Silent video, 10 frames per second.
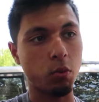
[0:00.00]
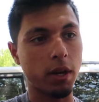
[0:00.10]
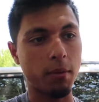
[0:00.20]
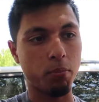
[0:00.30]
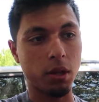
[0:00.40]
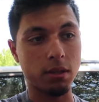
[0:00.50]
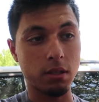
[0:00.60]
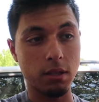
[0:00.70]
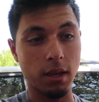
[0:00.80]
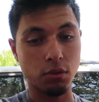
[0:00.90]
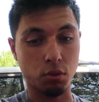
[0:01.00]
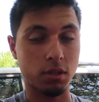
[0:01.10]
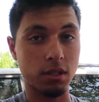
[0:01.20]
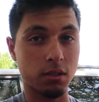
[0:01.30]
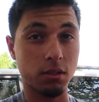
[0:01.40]
when I plugged in the actual
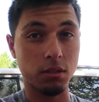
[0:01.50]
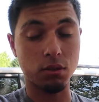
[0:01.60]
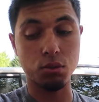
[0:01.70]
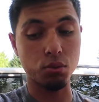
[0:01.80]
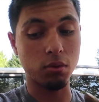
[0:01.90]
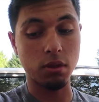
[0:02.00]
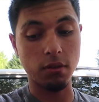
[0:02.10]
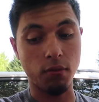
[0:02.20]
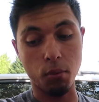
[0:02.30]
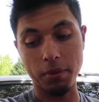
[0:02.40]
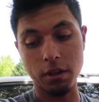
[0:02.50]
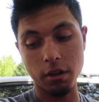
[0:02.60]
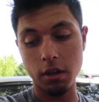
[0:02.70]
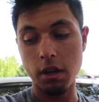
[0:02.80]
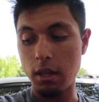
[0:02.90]
sensor to the
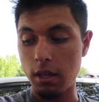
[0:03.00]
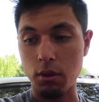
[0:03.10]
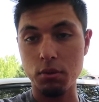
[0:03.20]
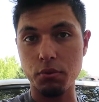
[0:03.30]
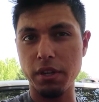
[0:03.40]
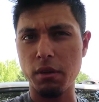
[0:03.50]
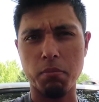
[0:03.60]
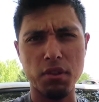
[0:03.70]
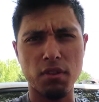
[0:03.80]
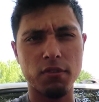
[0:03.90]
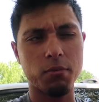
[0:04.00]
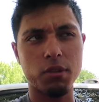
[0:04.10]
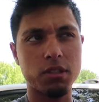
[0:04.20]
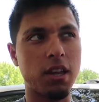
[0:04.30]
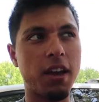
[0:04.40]
voltmeter, it was reading a bunch of numbers.